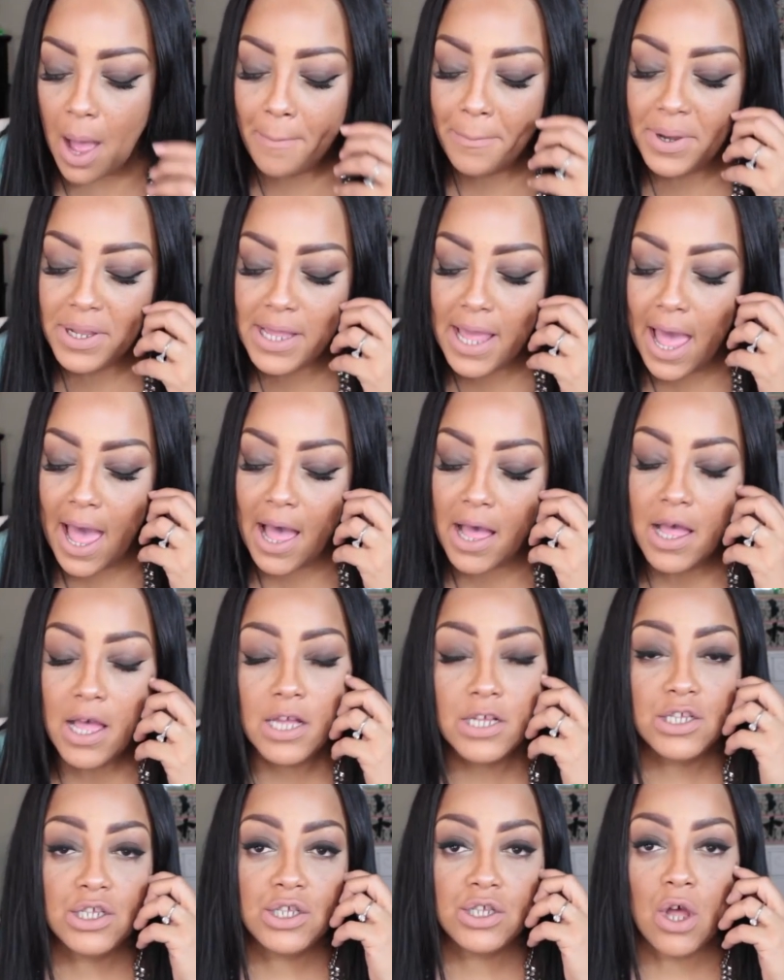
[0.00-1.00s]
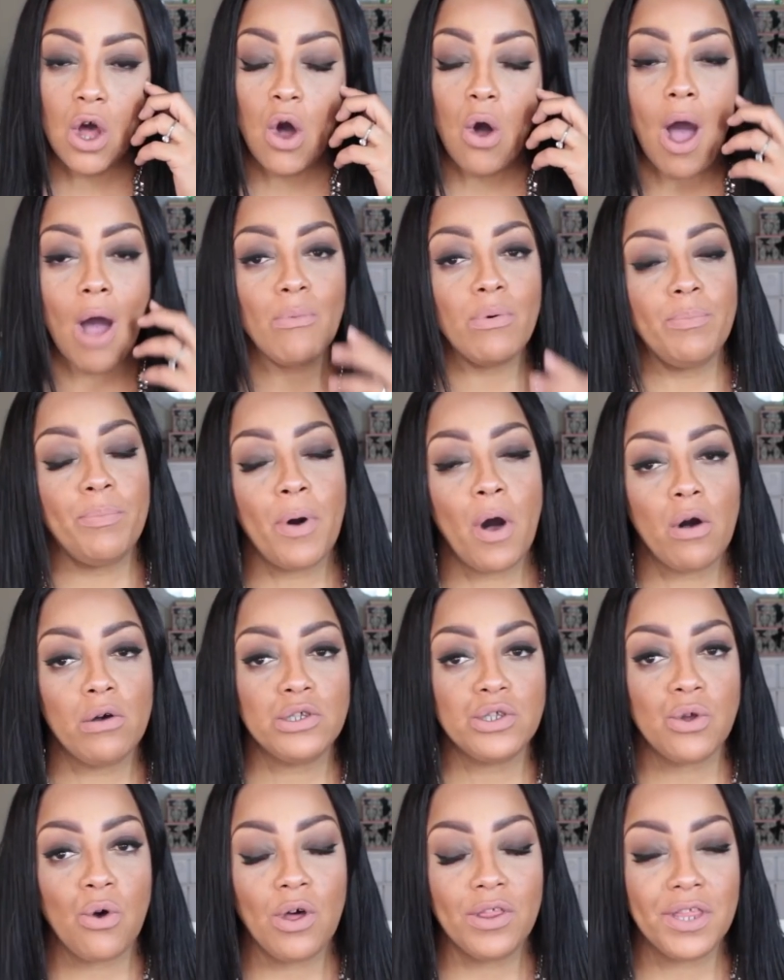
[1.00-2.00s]
But yeah, so I will
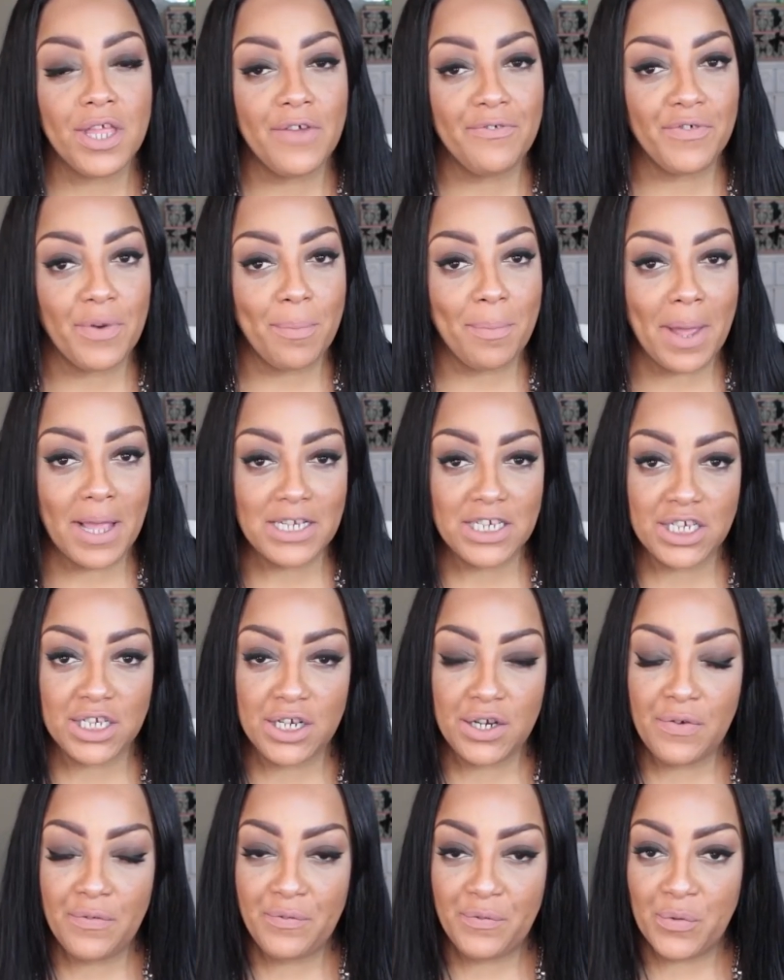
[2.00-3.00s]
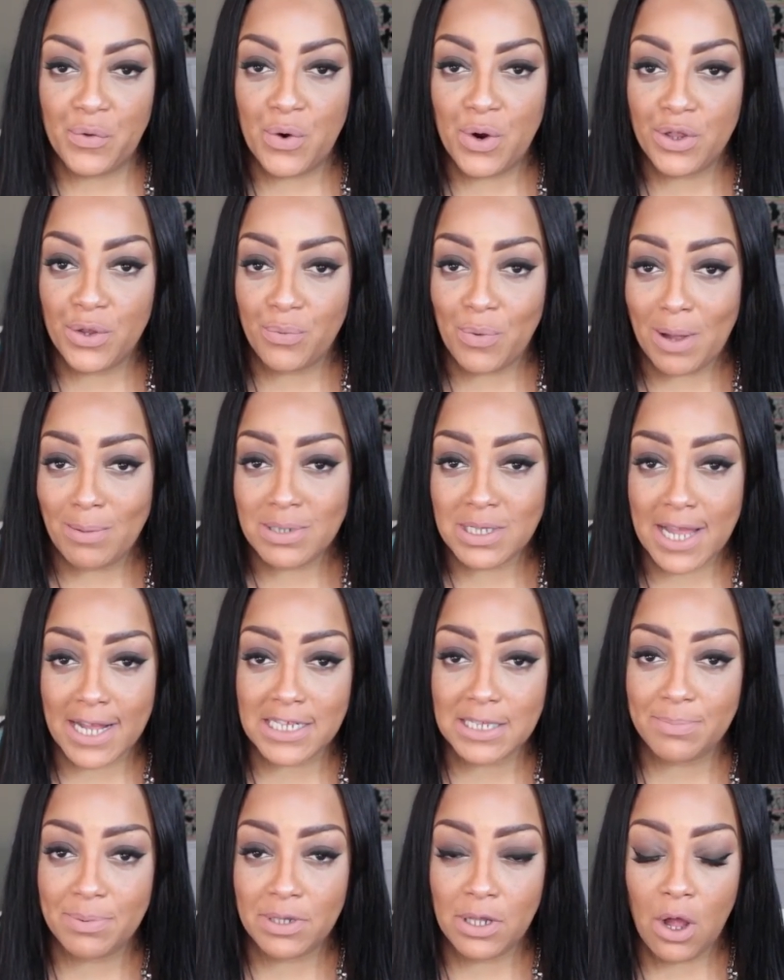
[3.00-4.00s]
post all the information for the
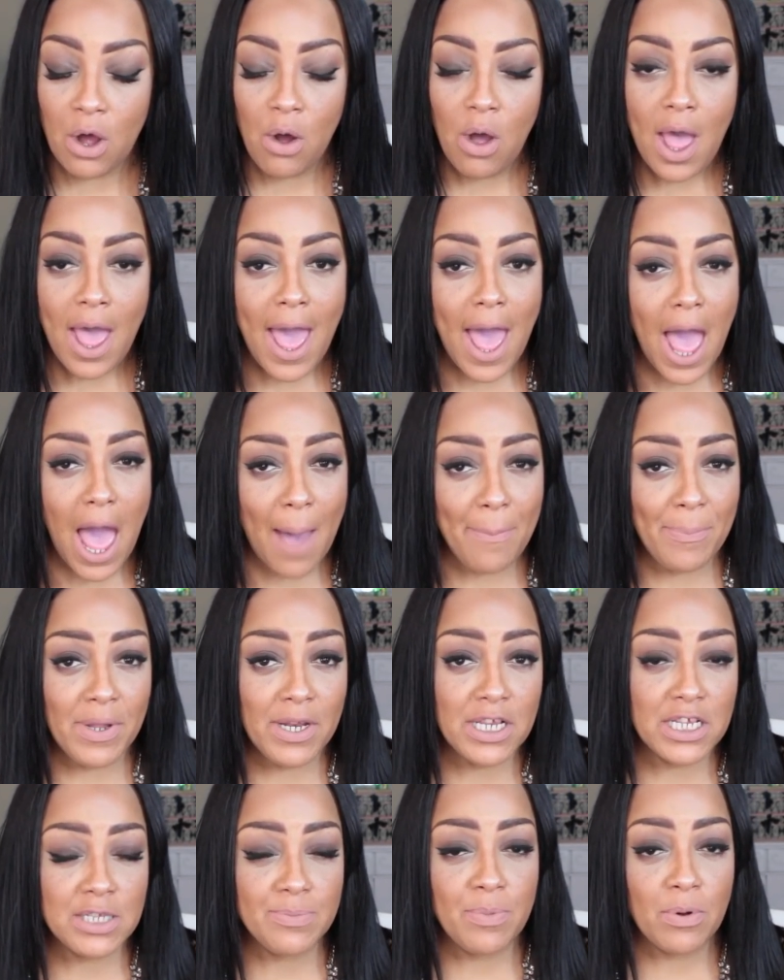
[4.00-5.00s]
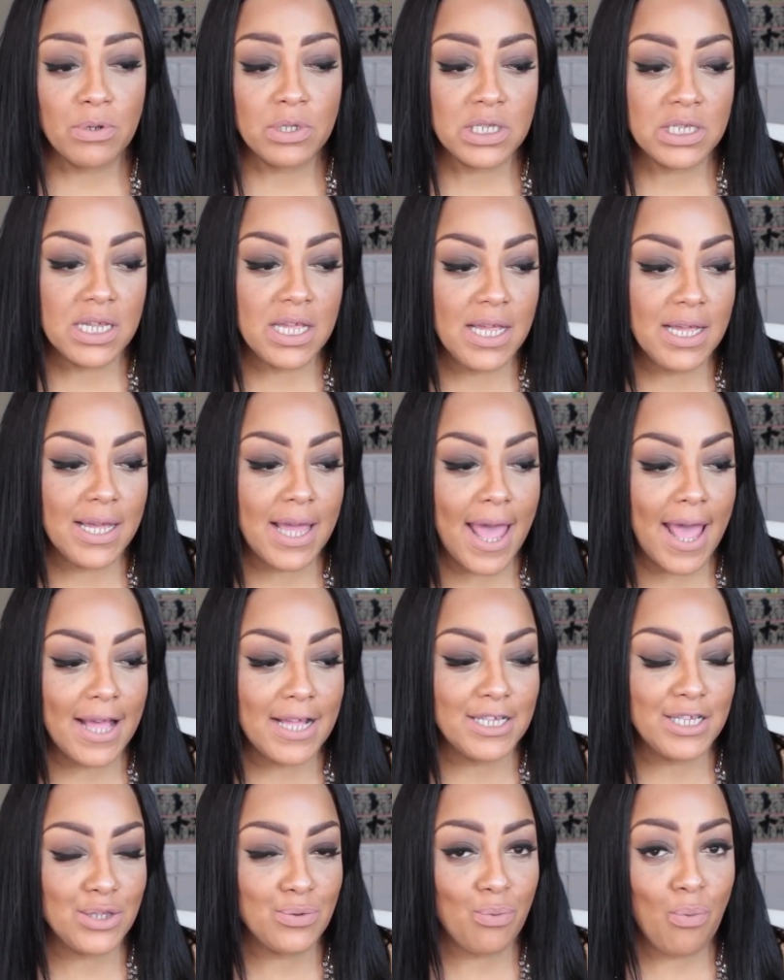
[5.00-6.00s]
websites below, Happiness Boutique
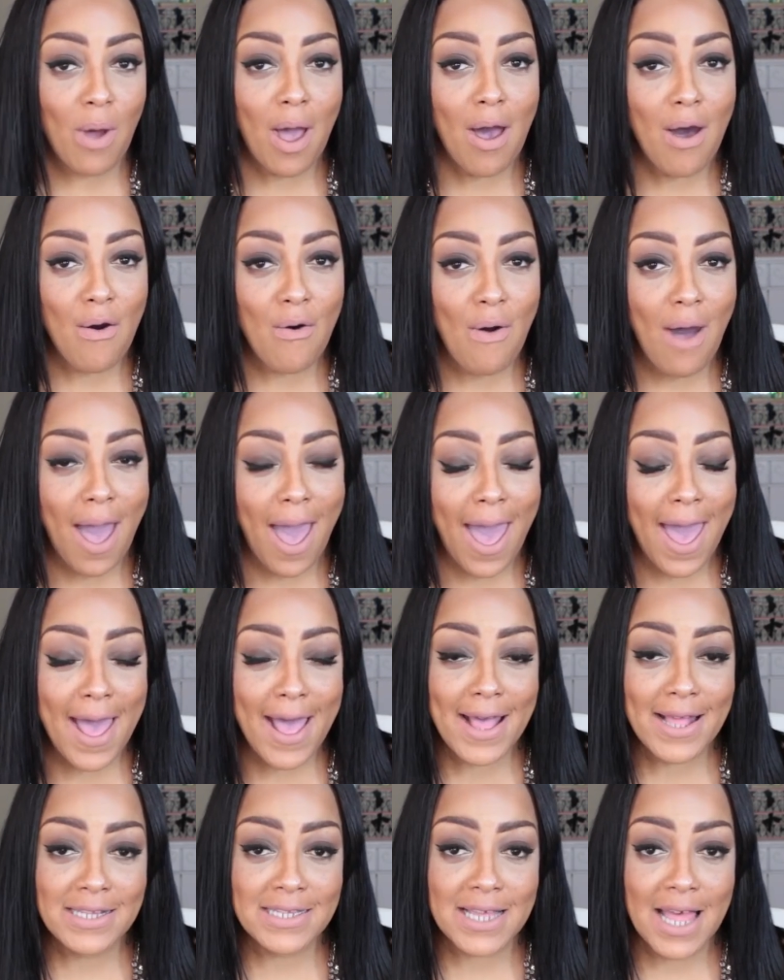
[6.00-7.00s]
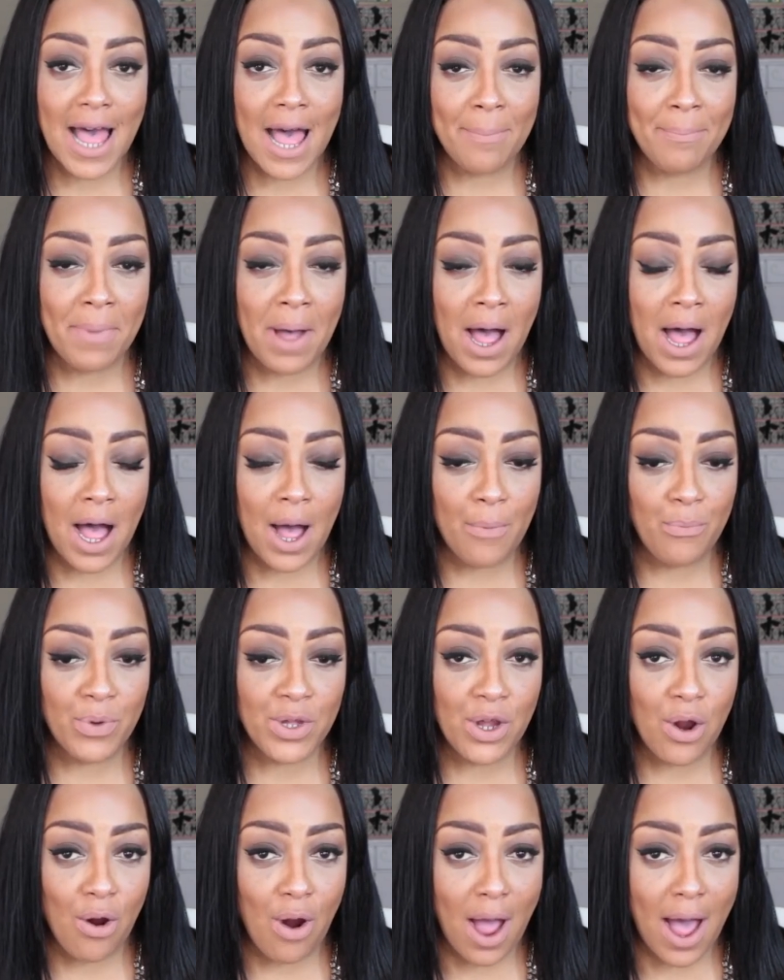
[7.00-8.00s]
as well as um,
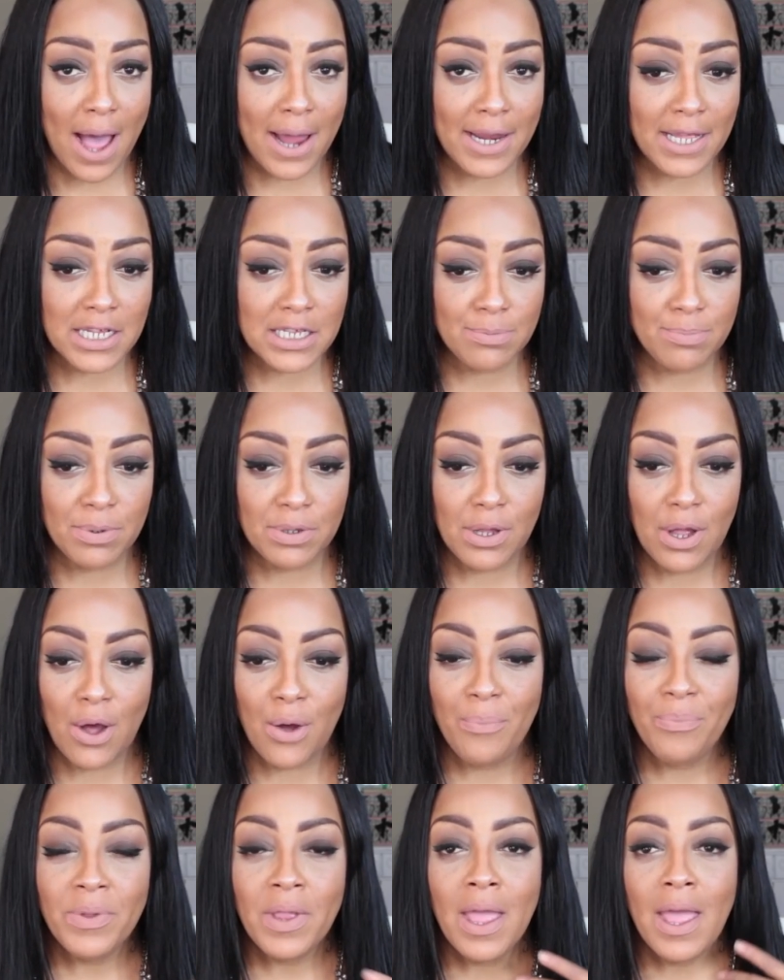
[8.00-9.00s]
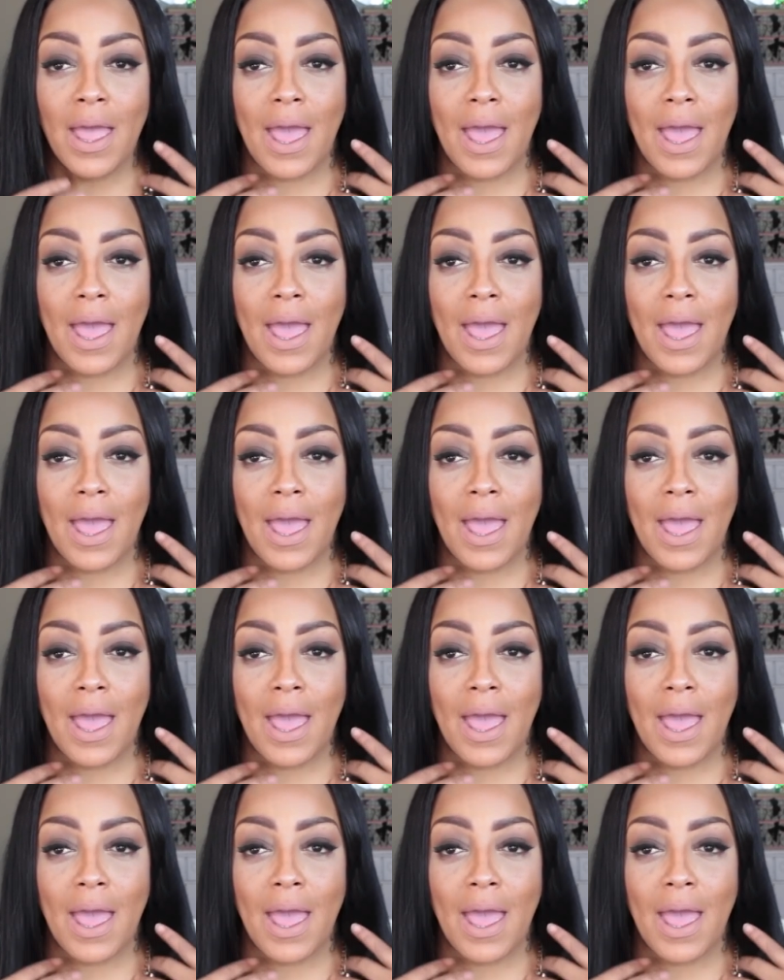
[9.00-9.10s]
We Are Onyx below.